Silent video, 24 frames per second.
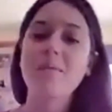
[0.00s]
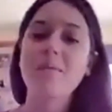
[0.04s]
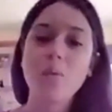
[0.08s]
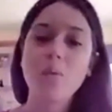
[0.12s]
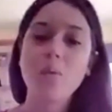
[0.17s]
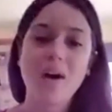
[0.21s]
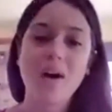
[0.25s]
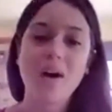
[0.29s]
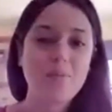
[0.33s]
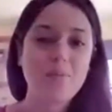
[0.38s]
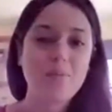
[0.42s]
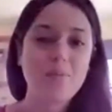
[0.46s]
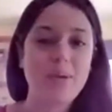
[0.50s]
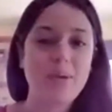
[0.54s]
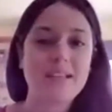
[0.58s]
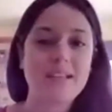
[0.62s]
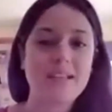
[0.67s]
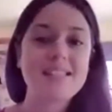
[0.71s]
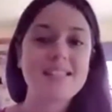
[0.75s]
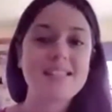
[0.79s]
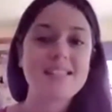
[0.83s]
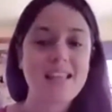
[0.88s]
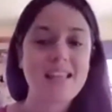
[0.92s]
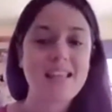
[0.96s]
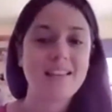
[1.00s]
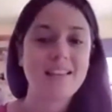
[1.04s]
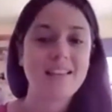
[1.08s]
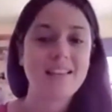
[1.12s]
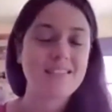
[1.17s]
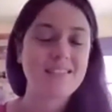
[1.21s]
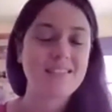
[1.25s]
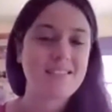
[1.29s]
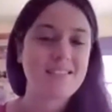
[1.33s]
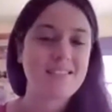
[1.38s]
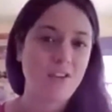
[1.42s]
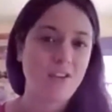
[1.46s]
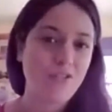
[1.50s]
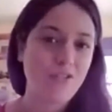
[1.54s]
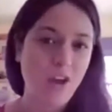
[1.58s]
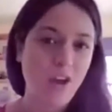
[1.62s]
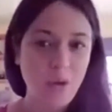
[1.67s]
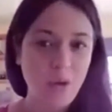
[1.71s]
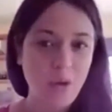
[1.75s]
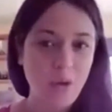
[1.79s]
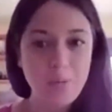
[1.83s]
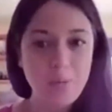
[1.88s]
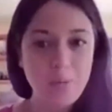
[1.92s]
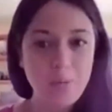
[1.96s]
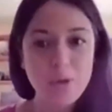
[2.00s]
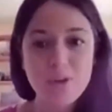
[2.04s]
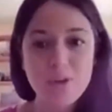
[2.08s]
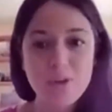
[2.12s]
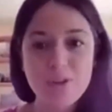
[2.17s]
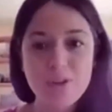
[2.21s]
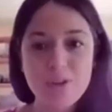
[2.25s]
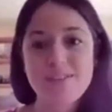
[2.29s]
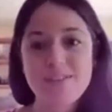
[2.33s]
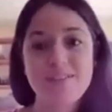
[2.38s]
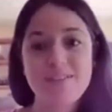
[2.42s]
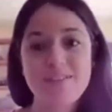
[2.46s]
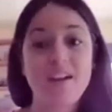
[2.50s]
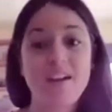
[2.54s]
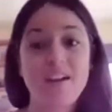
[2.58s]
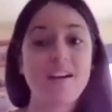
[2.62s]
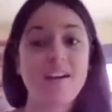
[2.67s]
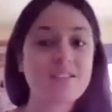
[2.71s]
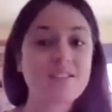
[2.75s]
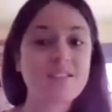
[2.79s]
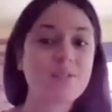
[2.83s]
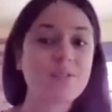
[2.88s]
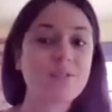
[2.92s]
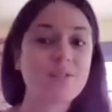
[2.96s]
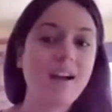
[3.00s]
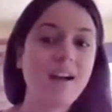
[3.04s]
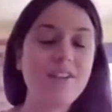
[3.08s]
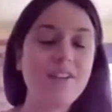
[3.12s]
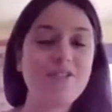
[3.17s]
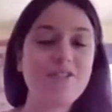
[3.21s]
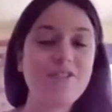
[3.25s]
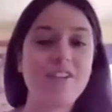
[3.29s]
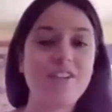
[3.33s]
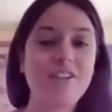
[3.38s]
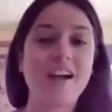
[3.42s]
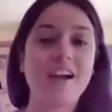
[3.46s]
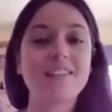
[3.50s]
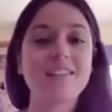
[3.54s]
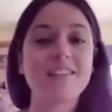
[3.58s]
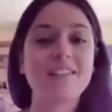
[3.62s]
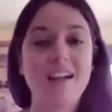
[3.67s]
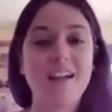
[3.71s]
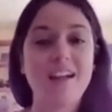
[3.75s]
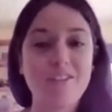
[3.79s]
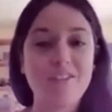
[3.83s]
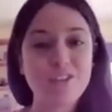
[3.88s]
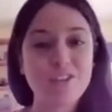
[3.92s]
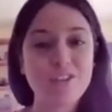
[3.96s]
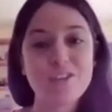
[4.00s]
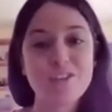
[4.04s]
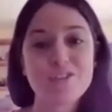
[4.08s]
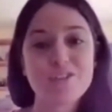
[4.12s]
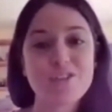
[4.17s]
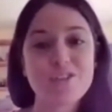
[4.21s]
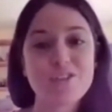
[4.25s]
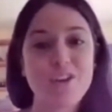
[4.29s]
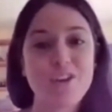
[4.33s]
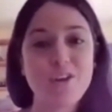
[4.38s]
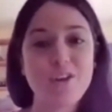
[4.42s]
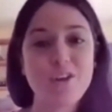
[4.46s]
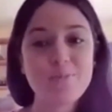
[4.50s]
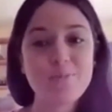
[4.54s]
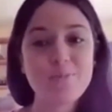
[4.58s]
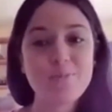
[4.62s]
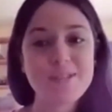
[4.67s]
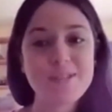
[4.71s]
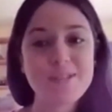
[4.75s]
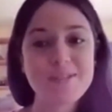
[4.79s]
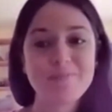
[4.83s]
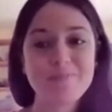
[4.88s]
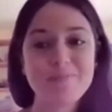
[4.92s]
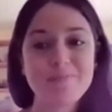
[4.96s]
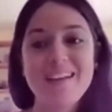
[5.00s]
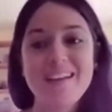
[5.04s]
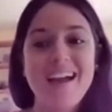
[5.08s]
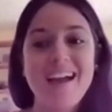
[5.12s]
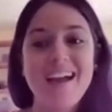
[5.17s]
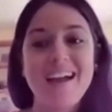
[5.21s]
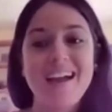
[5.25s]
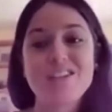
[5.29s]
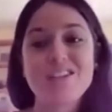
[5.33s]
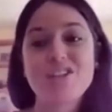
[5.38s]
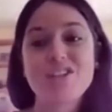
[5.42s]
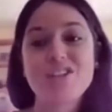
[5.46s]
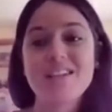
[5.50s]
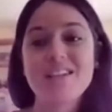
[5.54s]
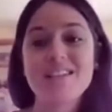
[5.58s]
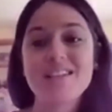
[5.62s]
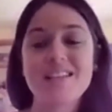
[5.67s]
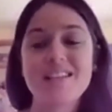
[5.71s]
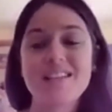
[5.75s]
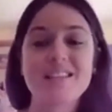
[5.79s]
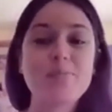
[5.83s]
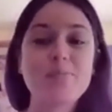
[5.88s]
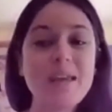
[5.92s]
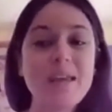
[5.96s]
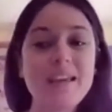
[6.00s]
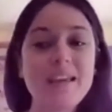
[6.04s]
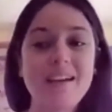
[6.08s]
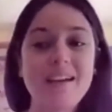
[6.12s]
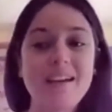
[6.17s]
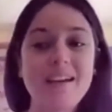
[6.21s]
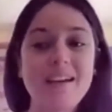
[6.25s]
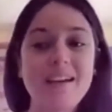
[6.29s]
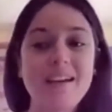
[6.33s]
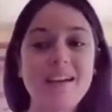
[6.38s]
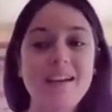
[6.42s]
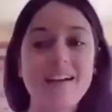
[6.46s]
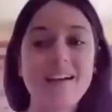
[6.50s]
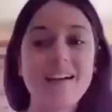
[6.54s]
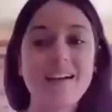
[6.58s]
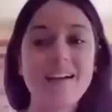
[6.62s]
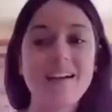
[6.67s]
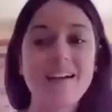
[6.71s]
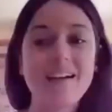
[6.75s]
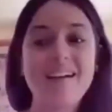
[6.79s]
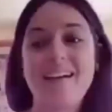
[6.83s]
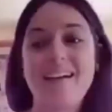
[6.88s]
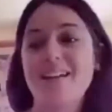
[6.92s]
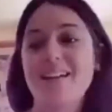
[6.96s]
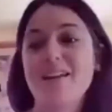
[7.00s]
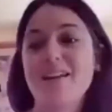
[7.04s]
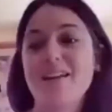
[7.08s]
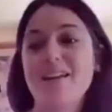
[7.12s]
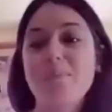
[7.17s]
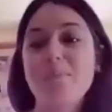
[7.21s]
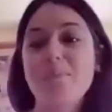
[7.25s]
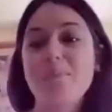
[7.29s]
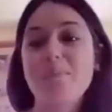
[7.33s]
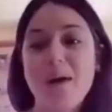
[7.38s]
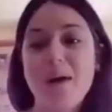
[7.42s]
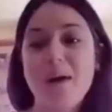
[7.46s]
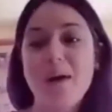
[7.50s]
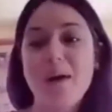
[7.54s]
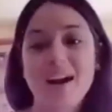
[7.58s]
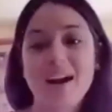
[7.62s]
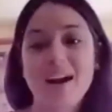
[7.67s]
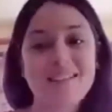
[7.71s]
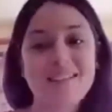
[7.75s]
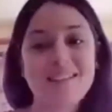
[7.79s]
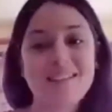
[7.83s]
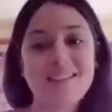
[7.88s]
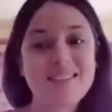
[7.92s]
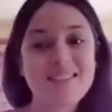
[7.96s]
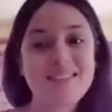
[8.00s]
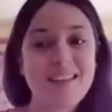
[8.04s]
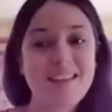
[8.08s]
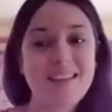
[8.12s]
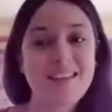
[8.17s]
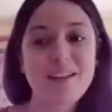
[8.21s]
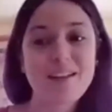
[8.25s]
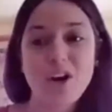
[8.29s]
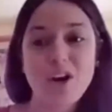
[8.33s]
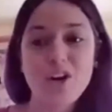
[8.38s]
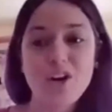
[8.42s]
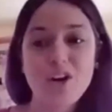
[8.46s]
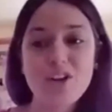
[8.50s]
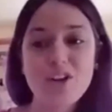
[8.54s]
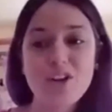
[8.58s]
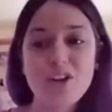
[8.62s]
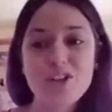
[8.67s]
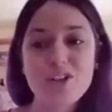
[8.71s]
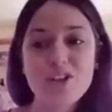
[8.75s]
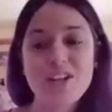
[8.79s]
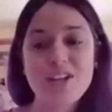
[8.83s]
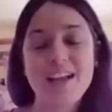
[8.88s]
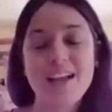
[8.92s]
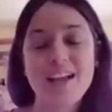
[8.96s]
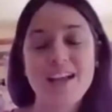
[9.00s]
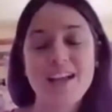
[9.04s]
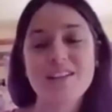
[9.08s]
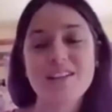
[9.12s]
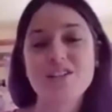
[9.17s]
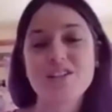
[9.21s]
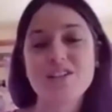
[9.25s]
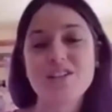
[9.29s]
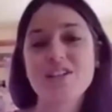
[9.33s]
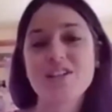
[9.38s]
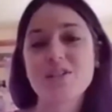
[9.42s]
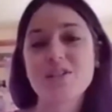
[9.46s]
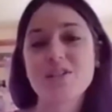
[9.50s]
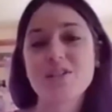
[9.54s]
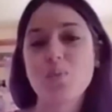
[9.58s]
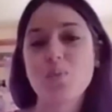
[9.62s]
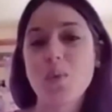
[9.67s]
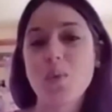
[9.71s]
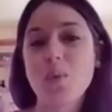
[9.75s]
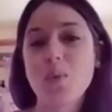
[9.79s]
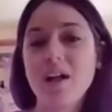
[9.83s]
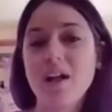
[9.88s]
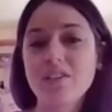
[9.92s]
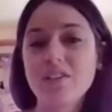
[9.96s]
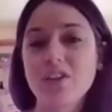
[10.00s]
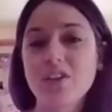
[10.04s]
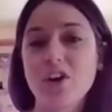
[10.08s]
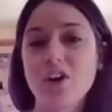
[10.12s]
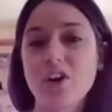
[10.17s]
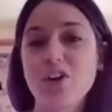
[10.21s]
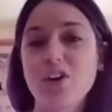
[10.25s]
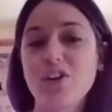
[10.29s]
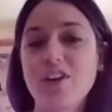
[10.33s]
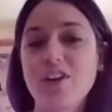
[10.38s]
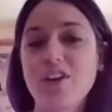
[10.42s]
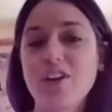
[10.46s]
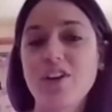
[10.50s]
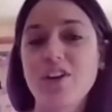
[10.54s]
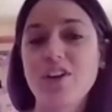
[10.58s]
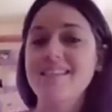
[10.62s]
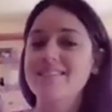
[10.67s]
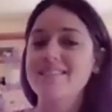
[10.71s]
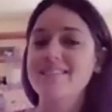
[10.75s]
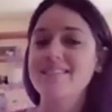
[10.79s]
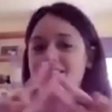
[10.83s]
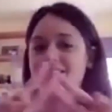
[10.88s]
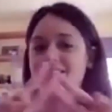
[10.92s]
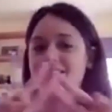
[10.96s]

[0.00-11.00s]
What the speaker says: #1 best-selling self-help books, The Hustle Life and Life on Your Terms. She's a speaker and a mindset coach, and she's well known as